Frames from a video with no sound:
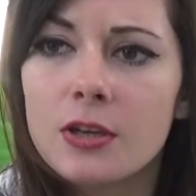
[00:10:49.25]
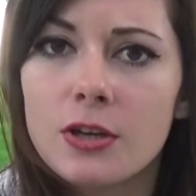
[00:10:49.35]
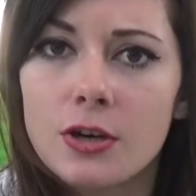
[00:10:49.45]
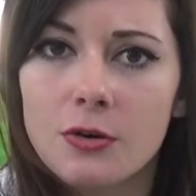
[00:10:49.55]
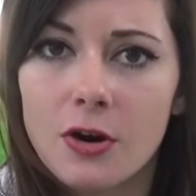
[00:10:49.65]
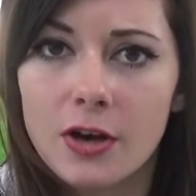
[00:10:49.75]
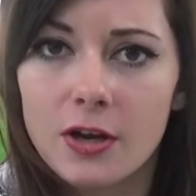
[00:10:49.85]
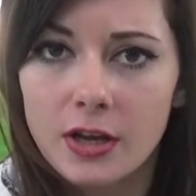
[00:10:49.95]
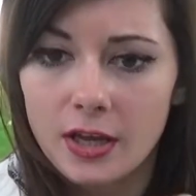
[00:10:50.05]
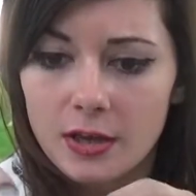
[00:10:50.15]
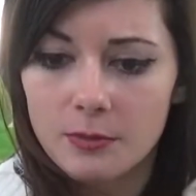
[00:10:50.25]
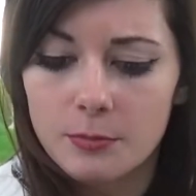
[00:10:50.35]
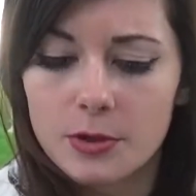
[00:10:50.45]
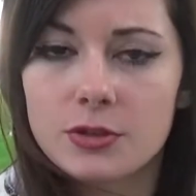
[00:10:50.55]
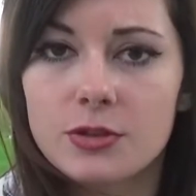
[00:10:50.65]
you know, on a
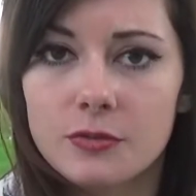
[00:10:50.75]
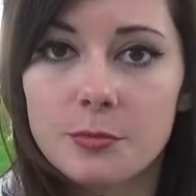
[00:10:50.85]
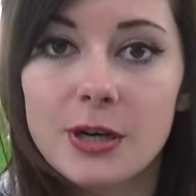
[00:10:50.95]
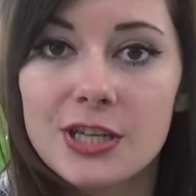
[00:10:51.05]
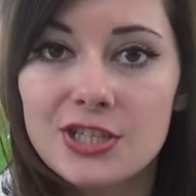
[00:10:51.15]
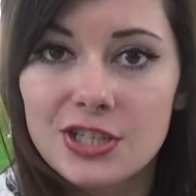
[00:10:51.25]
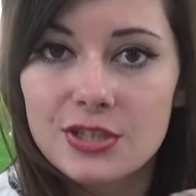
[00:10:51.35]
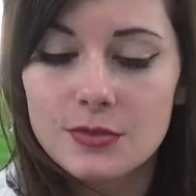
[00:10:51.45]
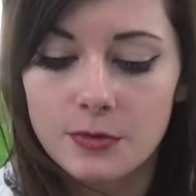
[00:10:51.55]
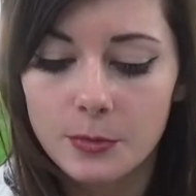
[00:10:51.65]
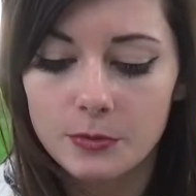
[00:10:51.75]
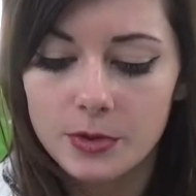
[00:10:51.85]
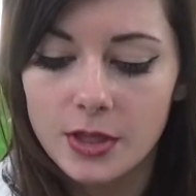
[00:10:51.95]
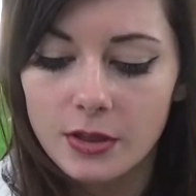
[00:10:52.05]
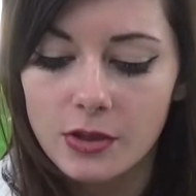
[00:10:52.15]
bunch of branches from the
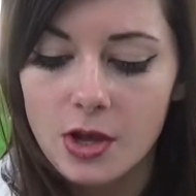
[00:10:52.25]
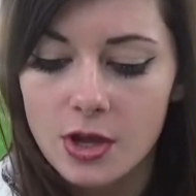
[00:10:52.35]
wreath,